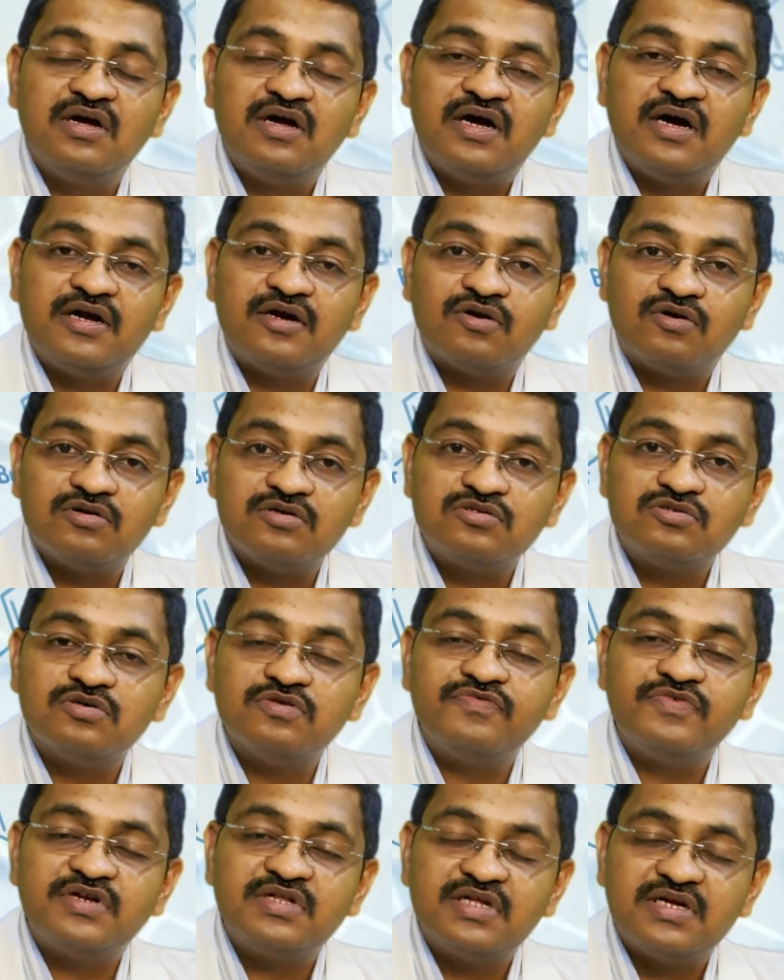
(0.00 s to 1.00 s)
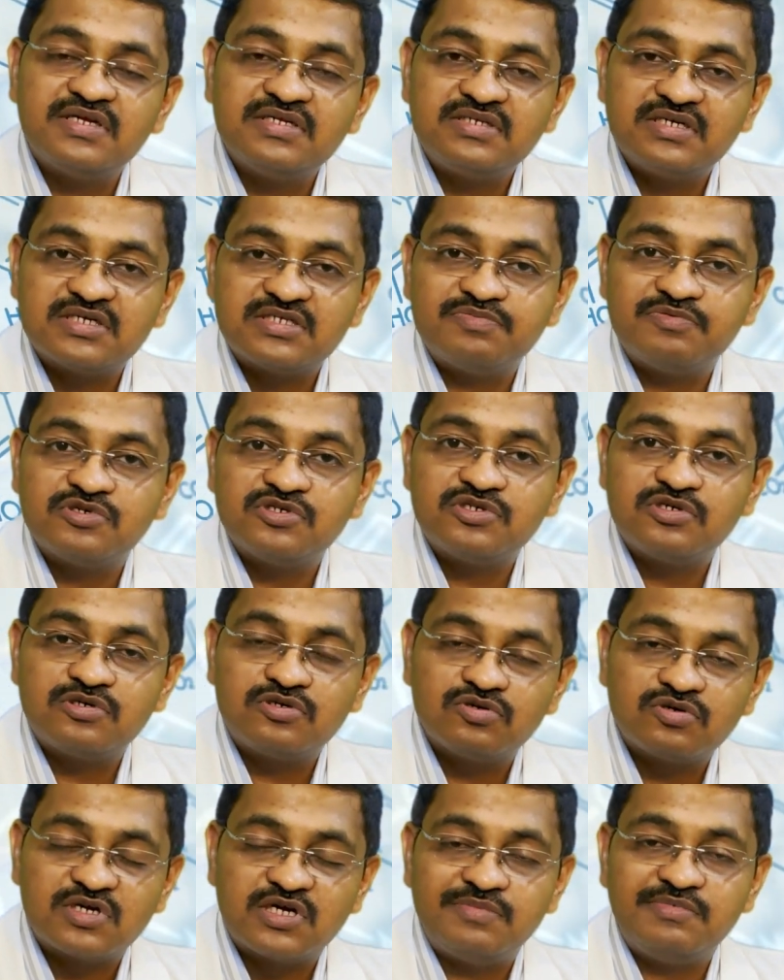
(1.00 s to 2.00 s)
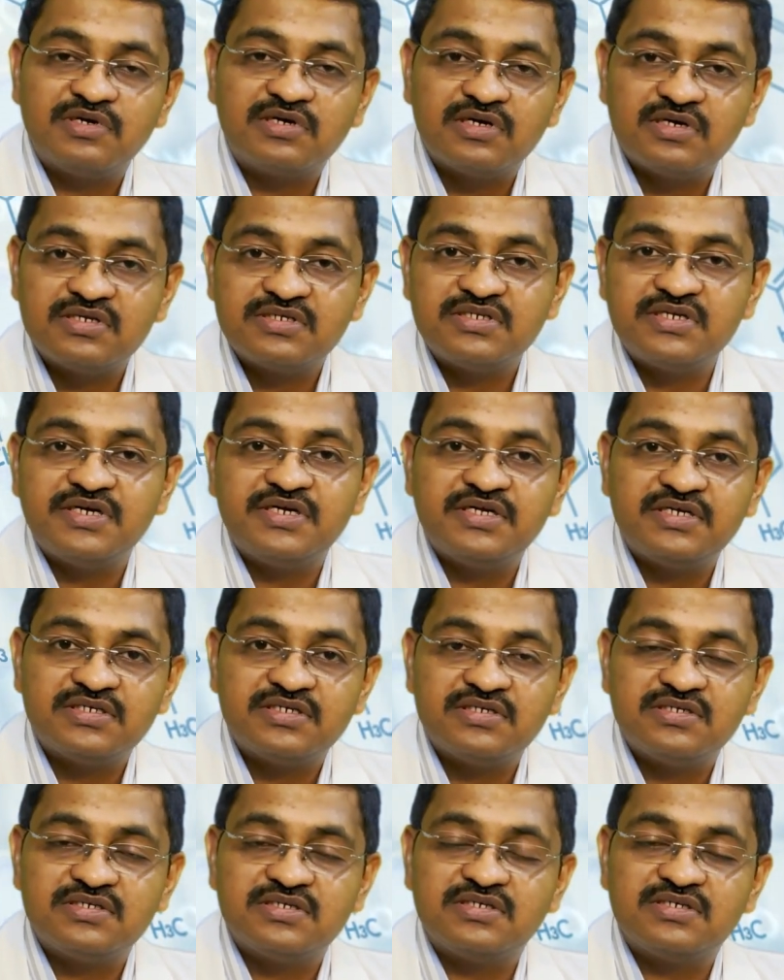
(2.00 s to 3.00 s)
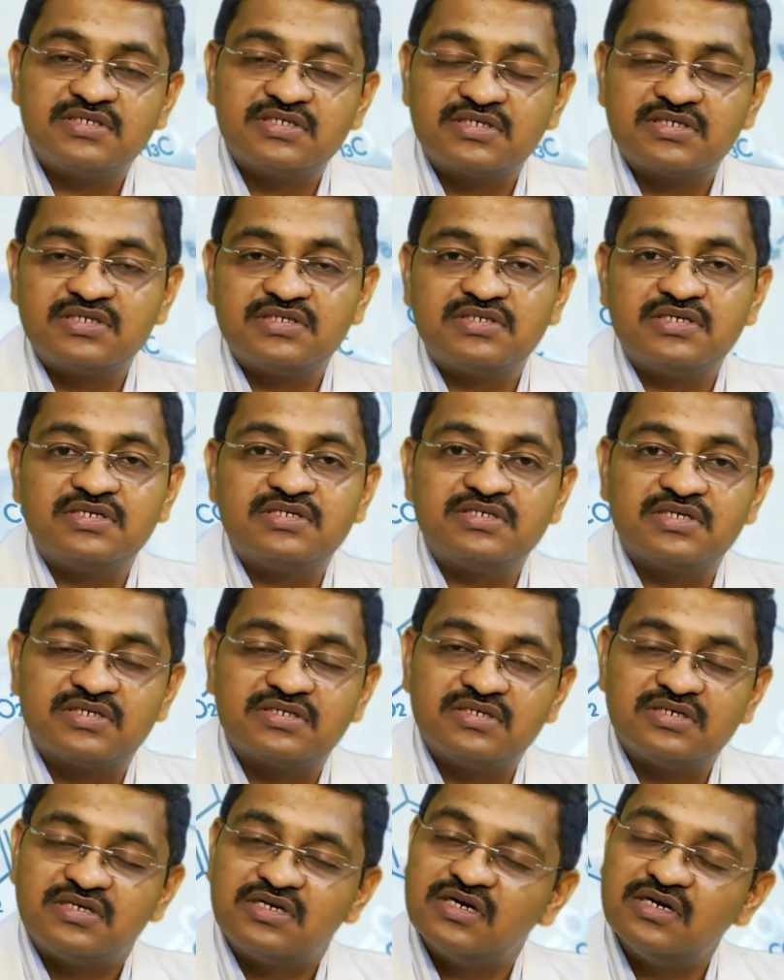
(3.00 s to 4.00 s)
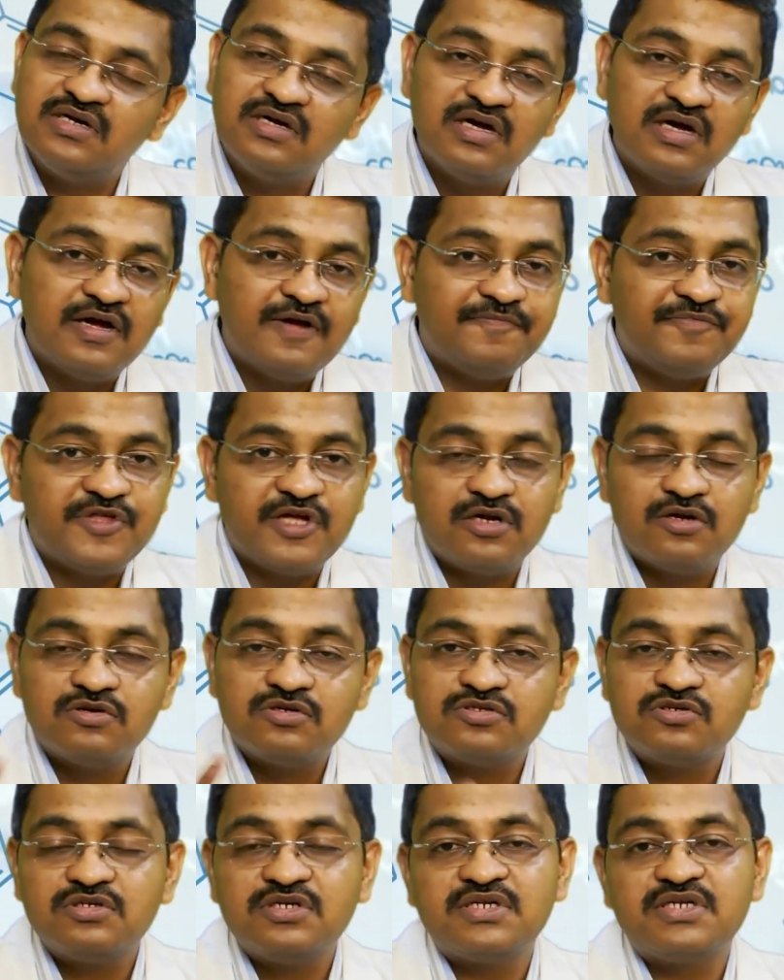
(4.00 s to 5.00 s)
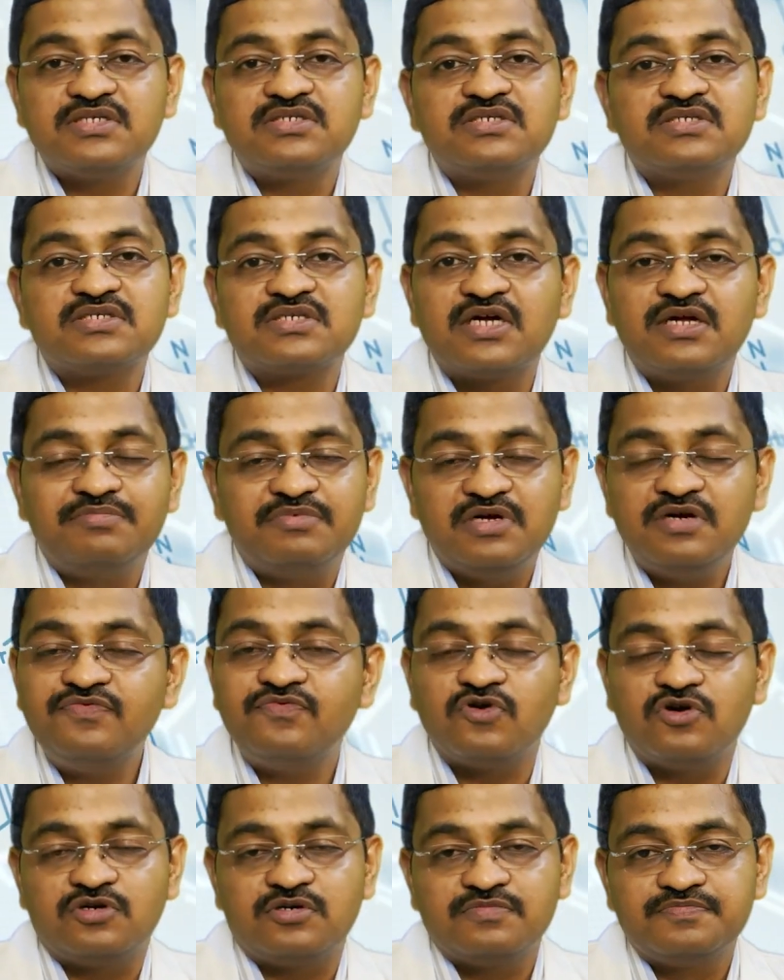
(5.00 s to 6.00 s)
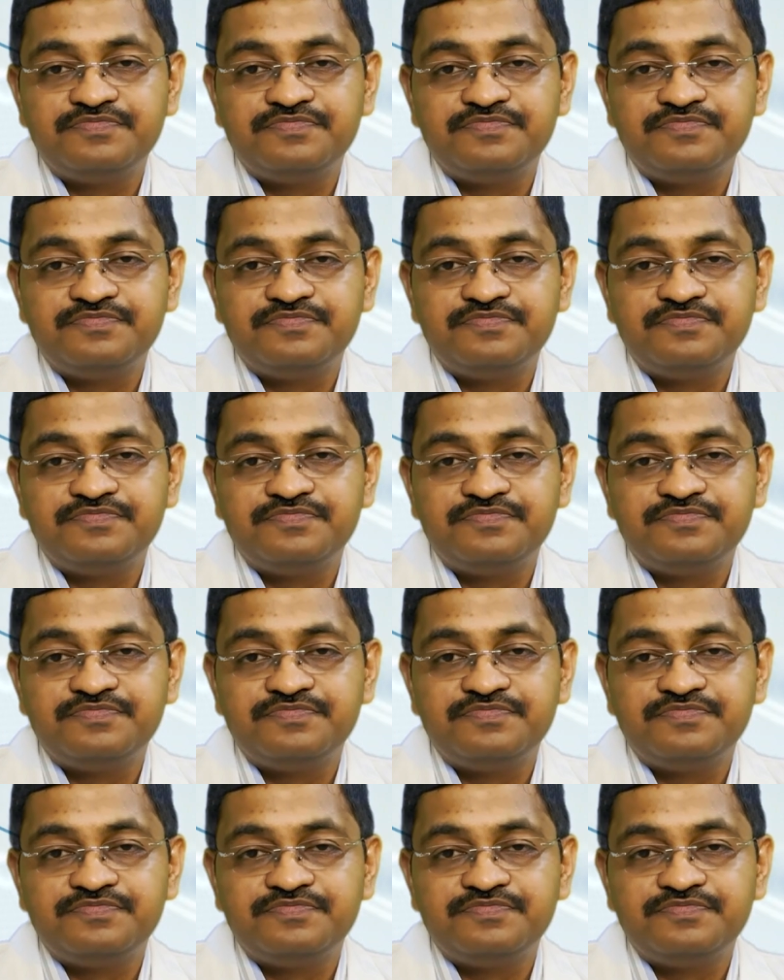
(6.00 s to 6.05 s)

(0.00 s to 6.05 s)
And also when there is exposure to chemicals, radiations, insecticides, etc., then also the testis can be at fault.